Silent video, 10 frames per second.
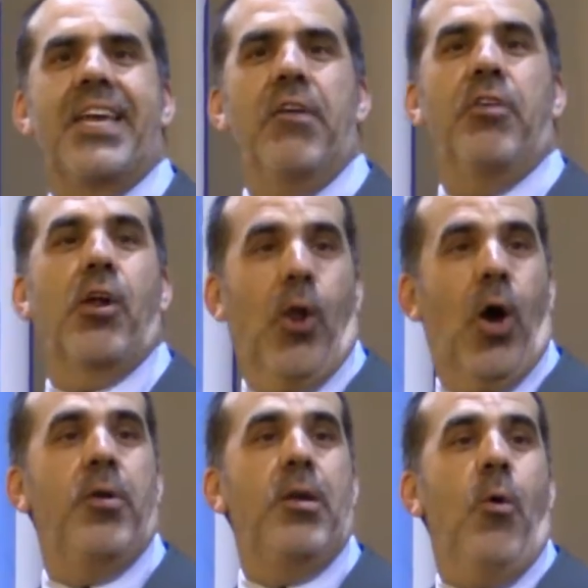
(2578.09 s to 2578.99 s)
to give the
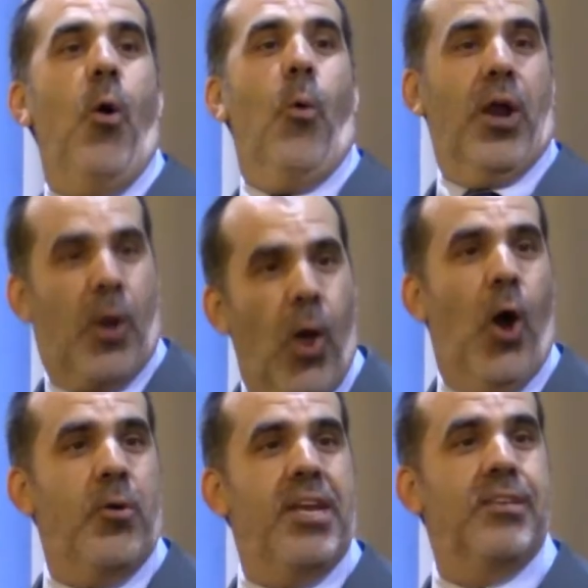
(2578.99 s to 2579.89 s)
glory where
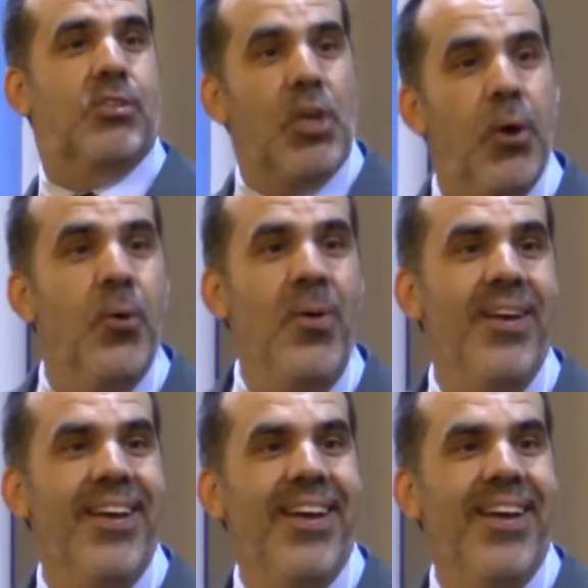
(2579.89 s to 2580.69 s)
glory is due?